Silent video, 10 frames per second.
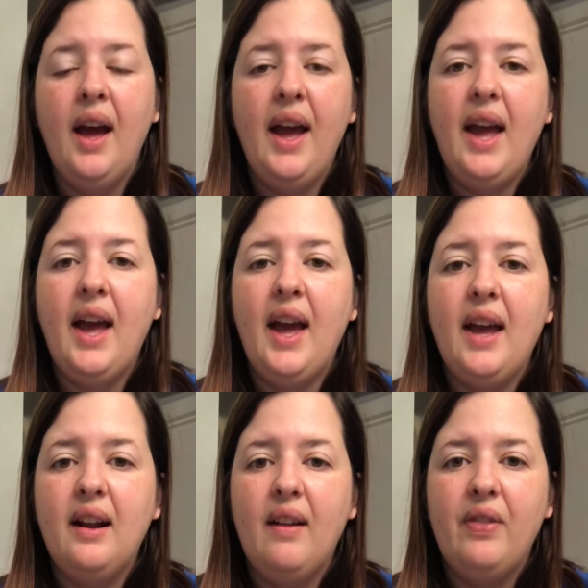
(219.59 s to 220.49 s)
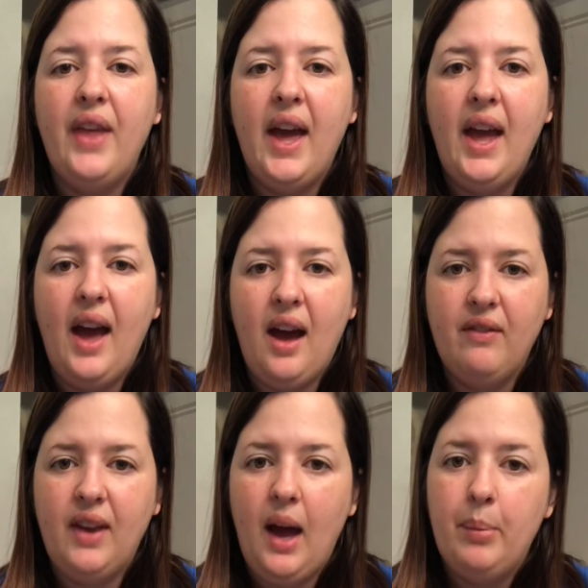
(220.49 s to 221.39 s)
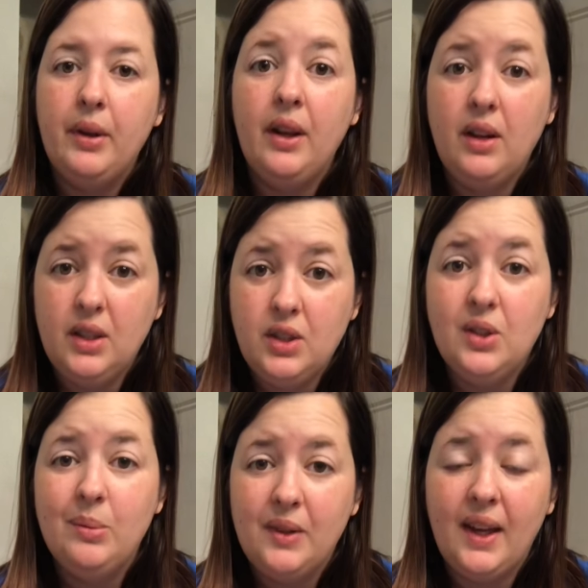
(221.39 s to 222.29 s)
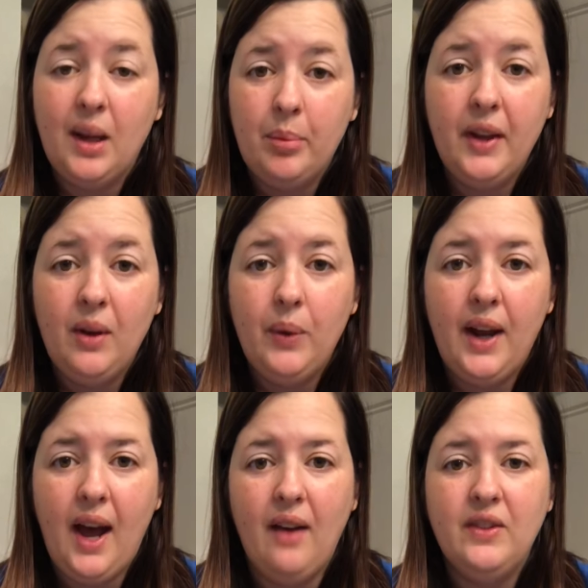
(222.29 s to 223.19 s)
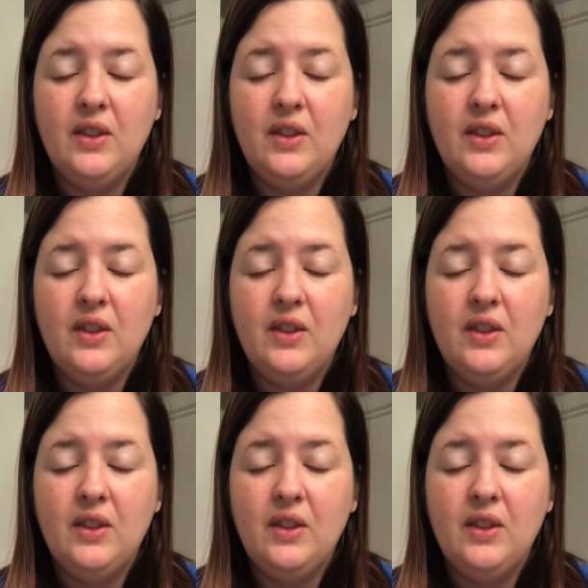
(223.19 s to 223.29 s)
and they have capillary tubes like a plant would have.